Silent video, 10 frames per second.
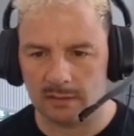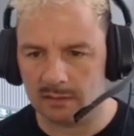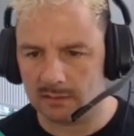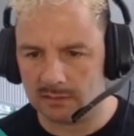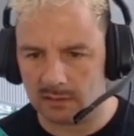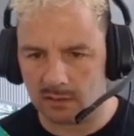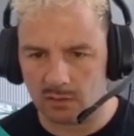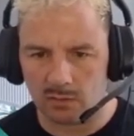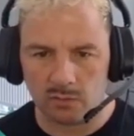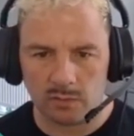
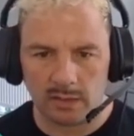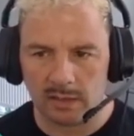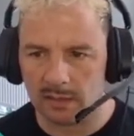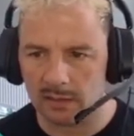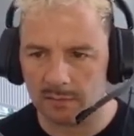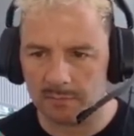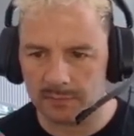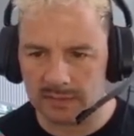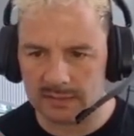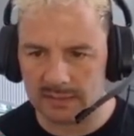So
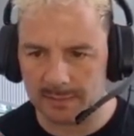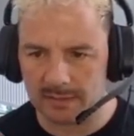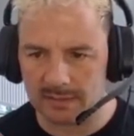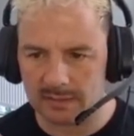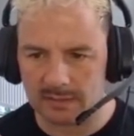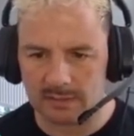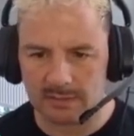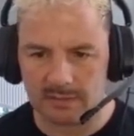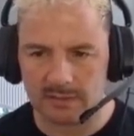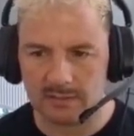let's see about
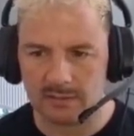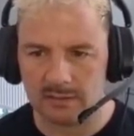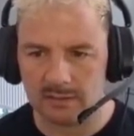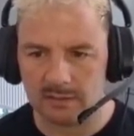this.